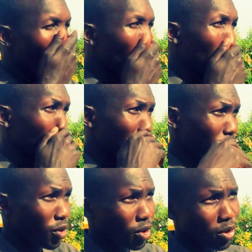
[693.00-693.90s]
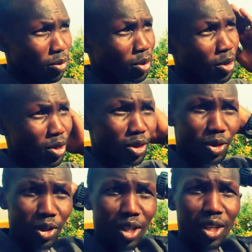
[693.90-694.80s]
Uh, so you know,
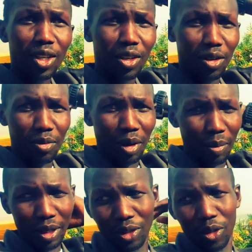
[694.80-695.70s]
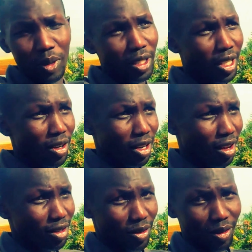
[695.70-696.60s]
to, my personal best now in
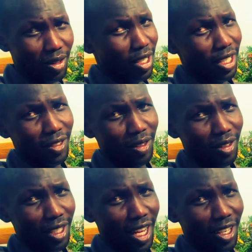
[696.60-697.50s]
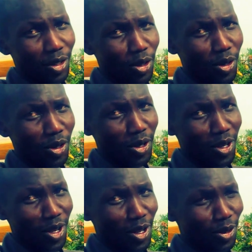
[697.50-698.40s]
Avi is 58, 59. So yeah,
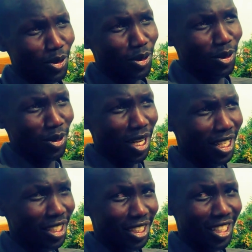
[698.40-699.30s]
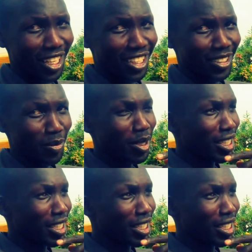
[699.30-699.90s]
to to, to, to beat that, that, would be hard.